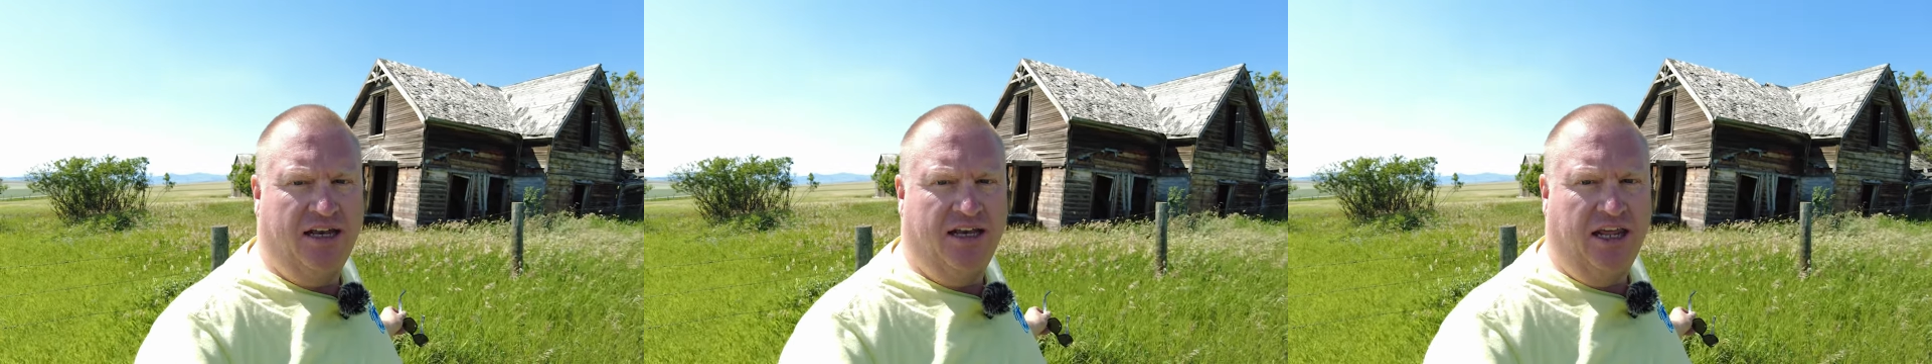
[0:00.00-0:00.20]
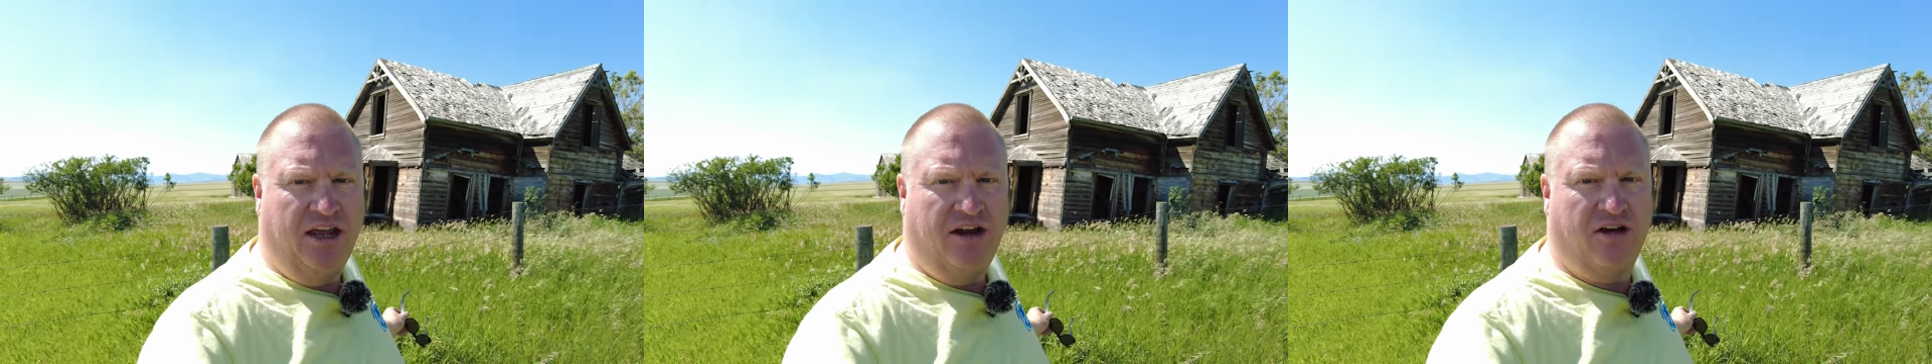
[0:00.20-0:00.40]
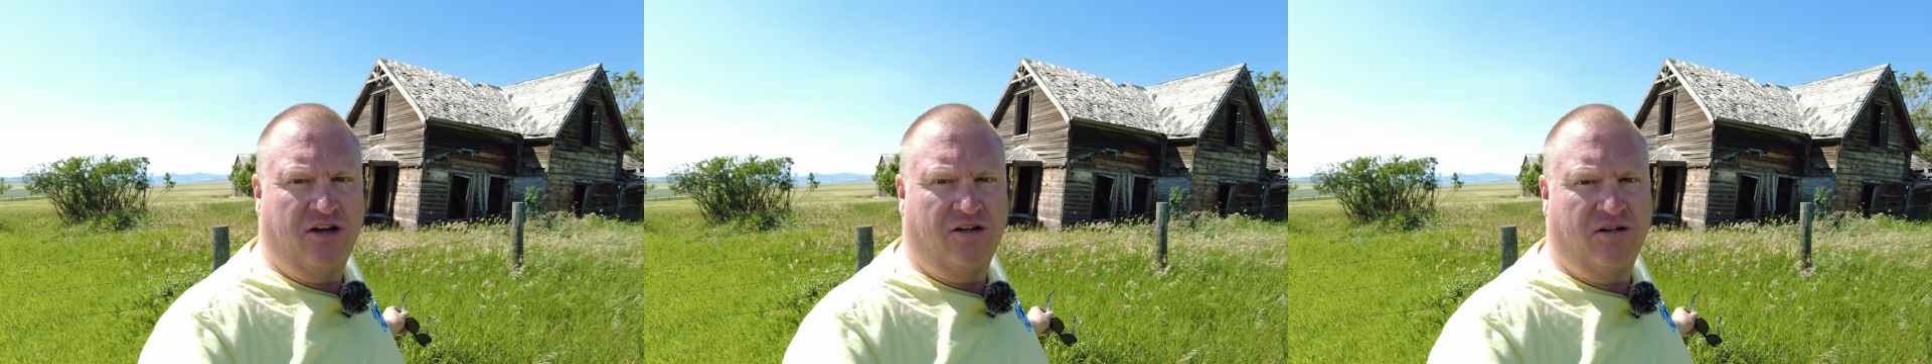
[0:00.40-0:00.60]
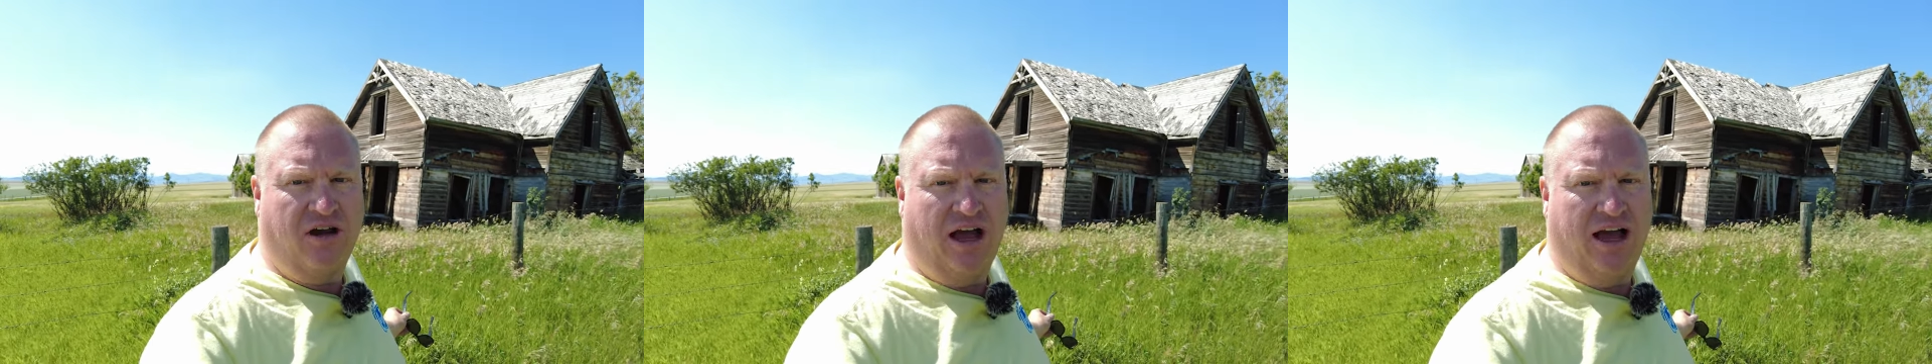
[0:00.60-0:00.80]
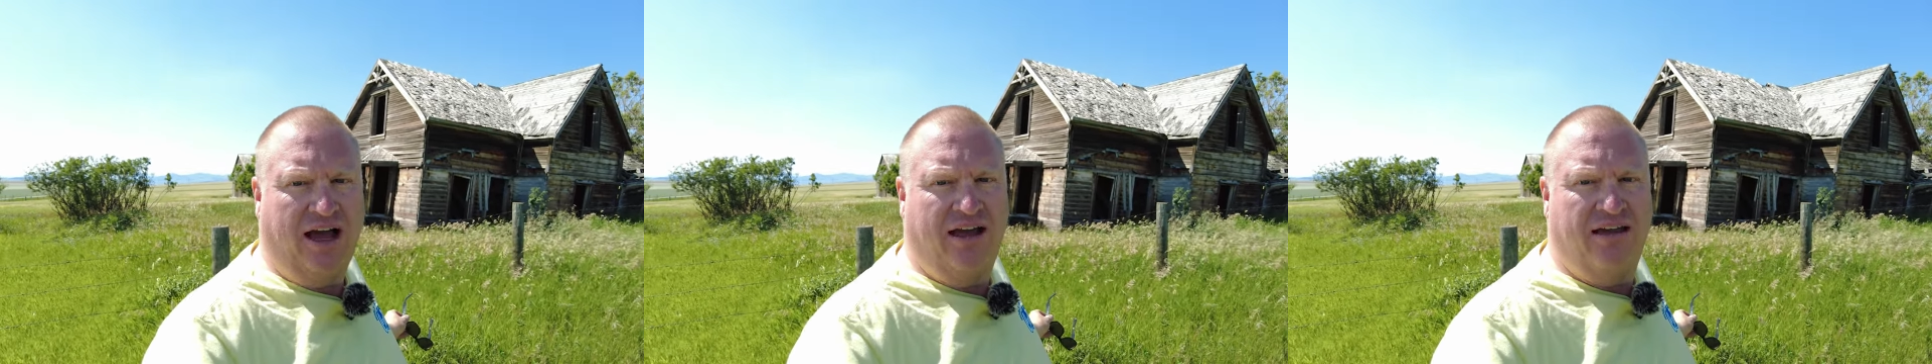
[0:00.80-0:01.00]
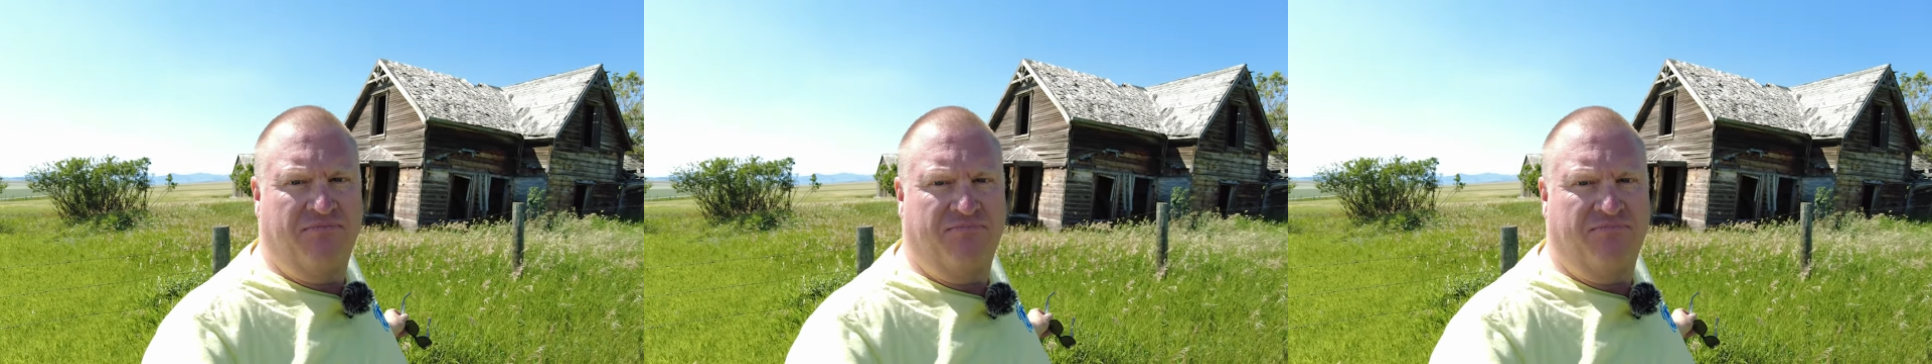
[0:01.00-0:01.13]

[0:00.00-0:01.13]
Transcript: near uh,